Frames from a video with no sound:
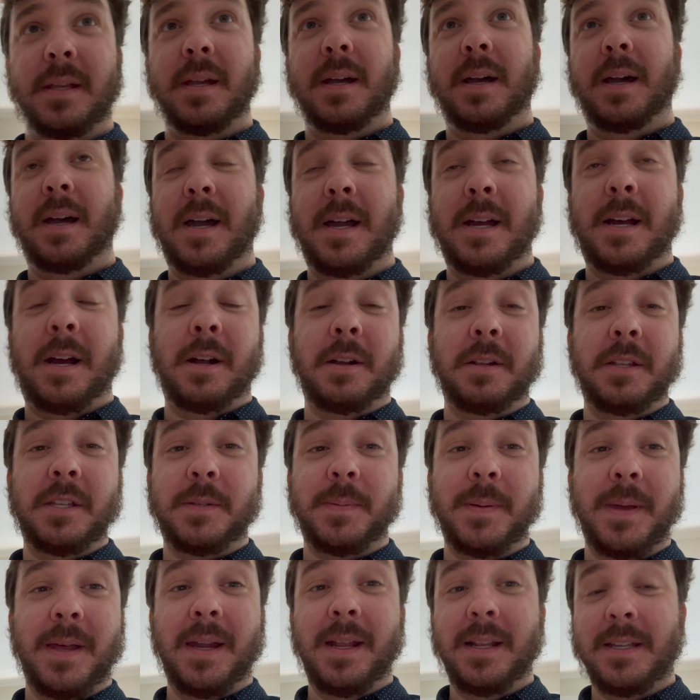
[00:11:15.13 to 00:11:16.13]
I hardly
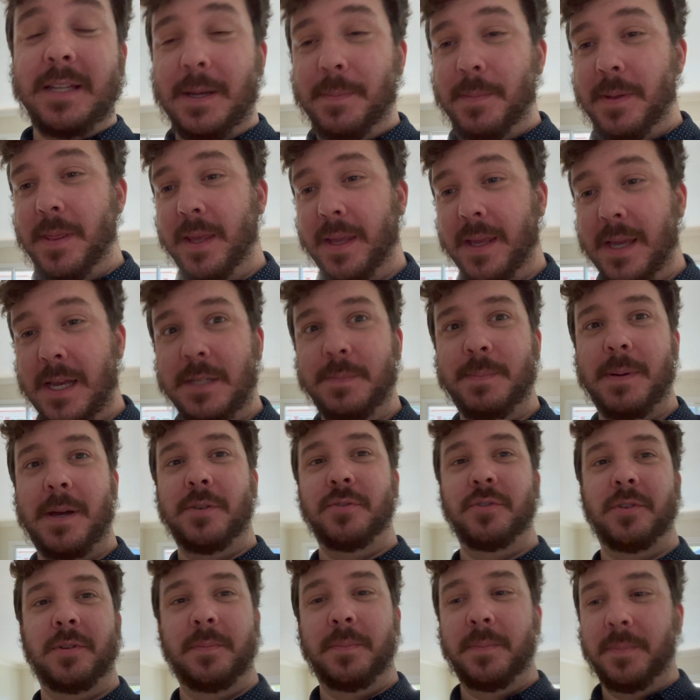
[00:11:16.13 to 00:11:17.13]
spent any time in the guest
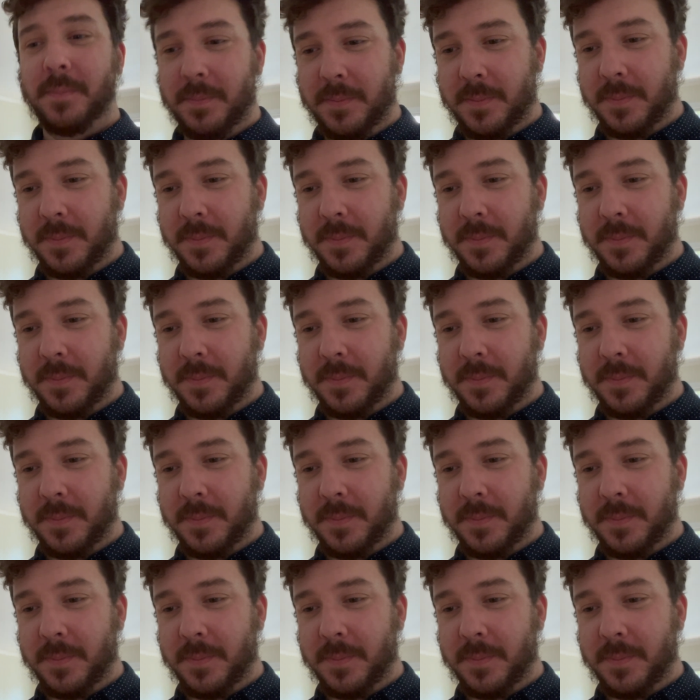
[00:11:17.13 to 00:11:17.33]
bedroom.